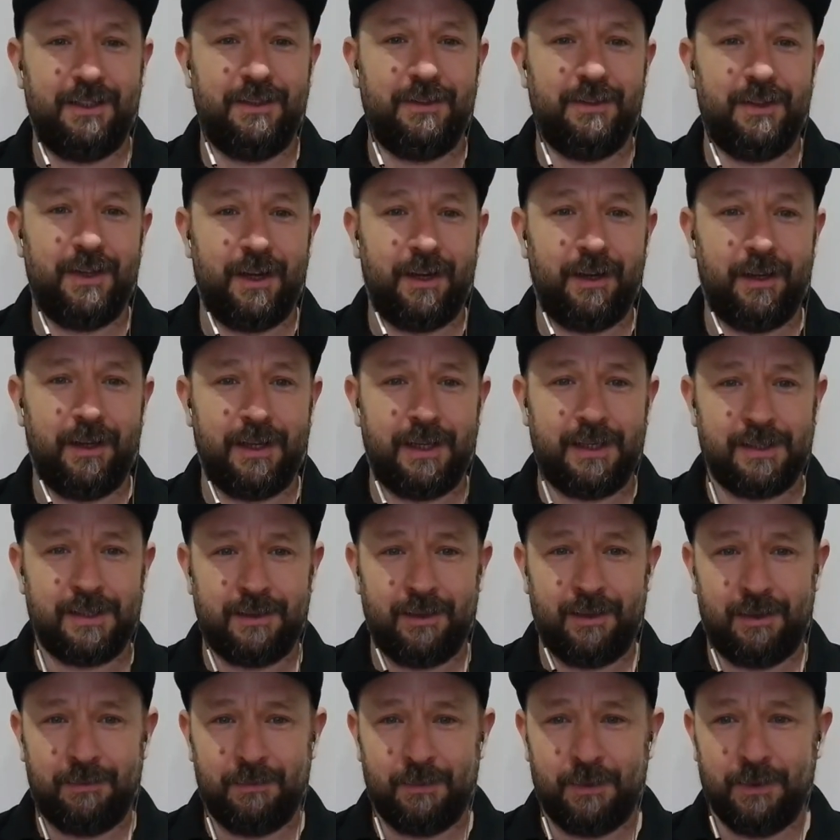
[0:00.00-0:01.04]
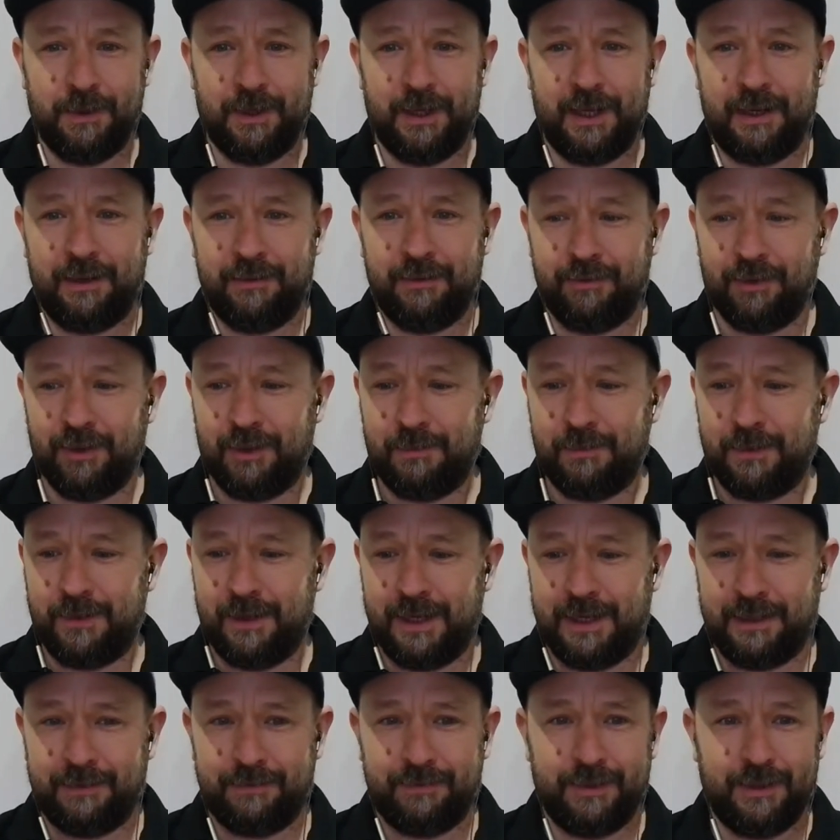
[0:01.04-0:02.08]
You know that there's a lot more love, a lot
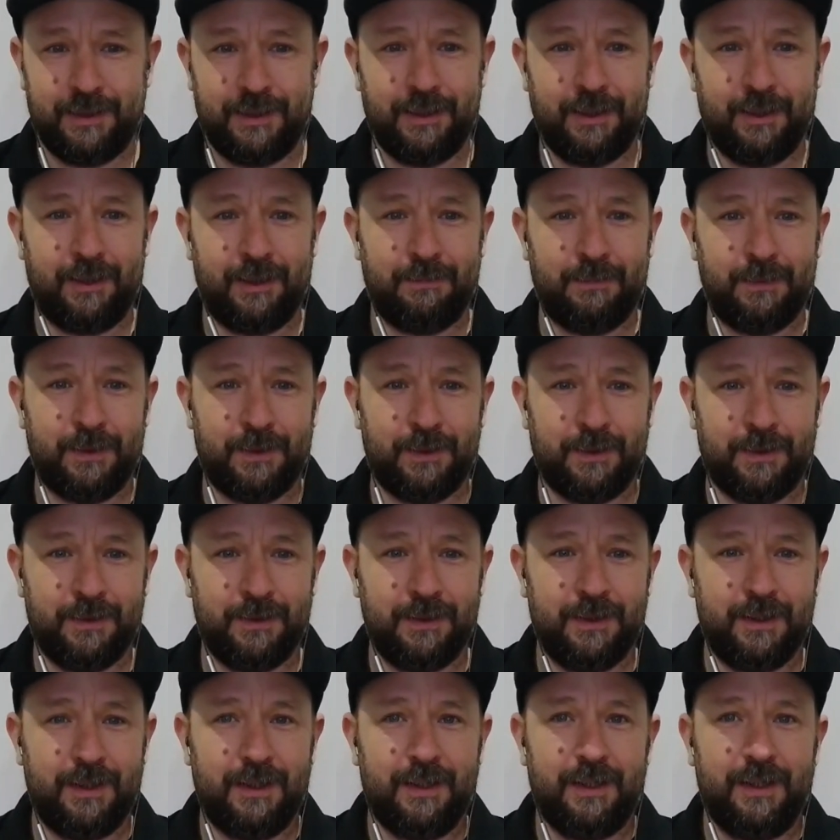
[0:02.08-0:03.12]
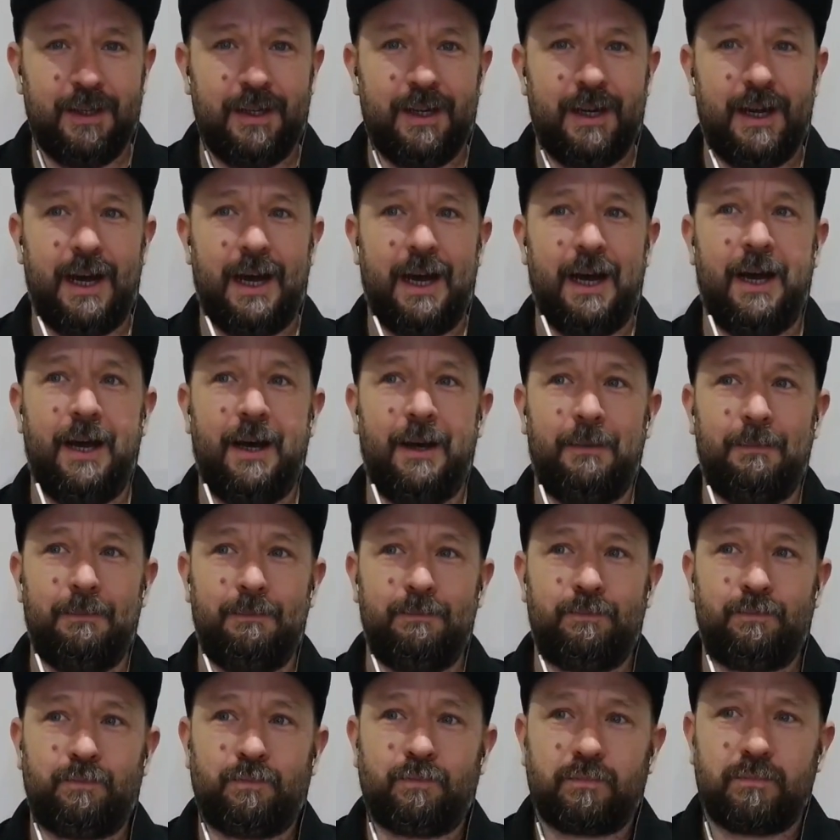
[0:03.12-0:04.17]
more effort, a lot more uh,
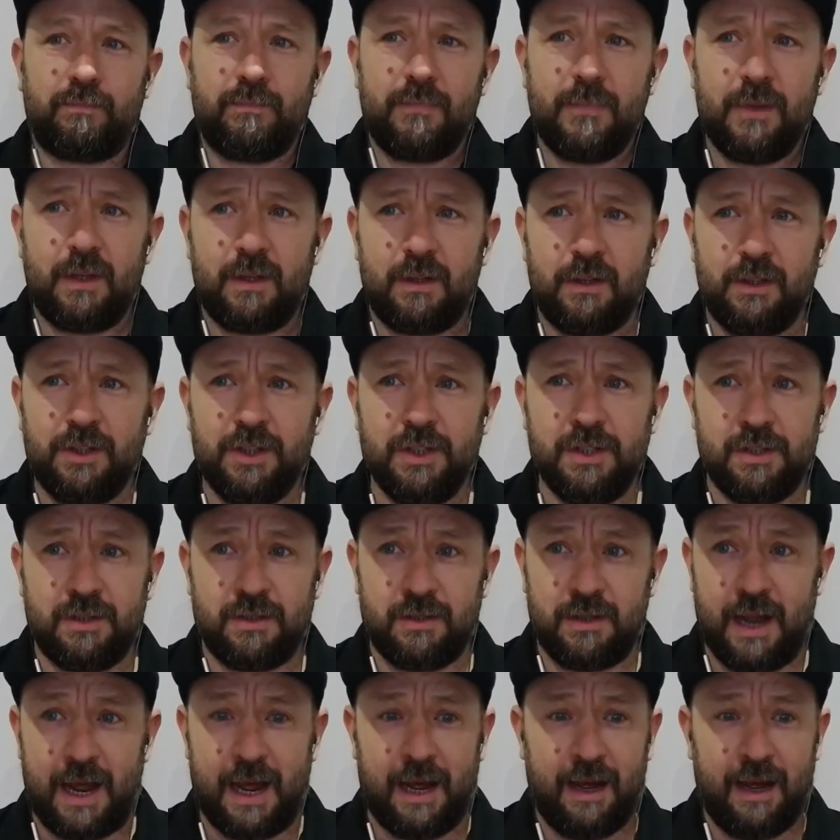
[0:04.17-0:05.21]
just